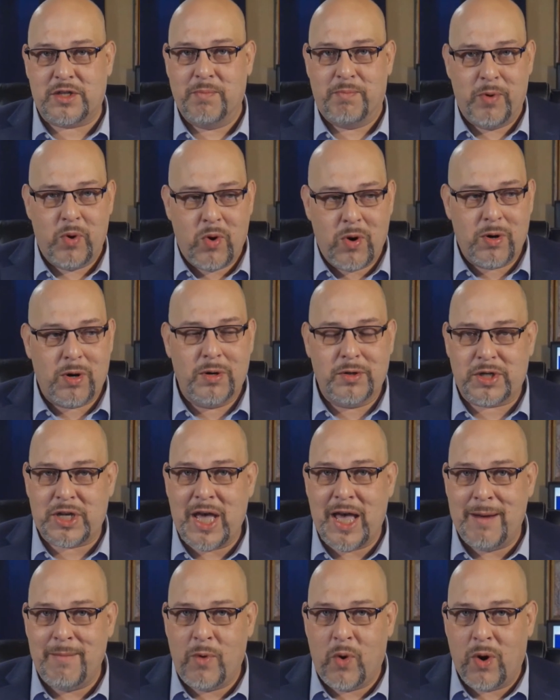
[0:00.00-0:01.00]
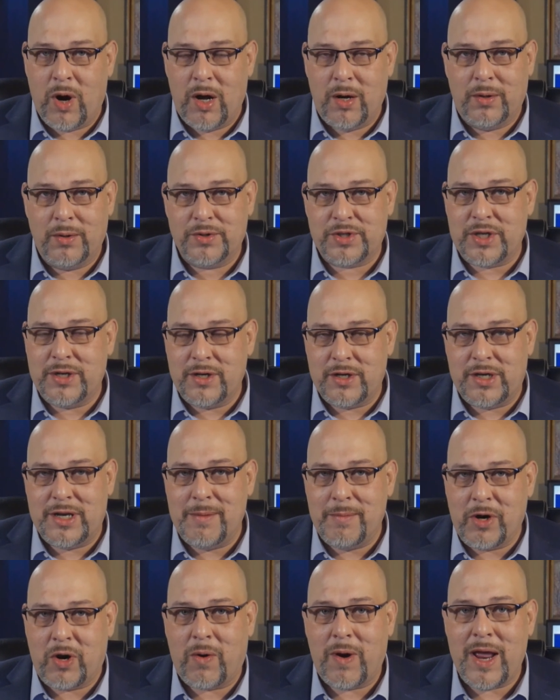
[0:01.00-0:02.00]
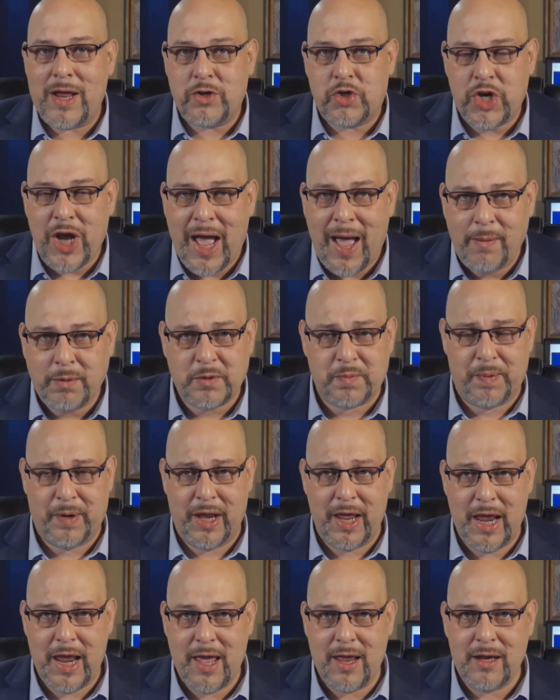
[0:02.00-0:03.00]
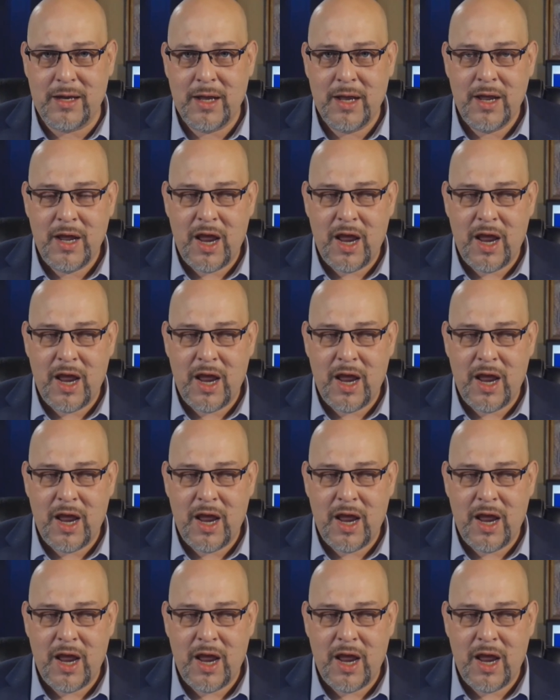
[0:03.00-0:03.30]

the border's got more holes than the Democrat jobs plan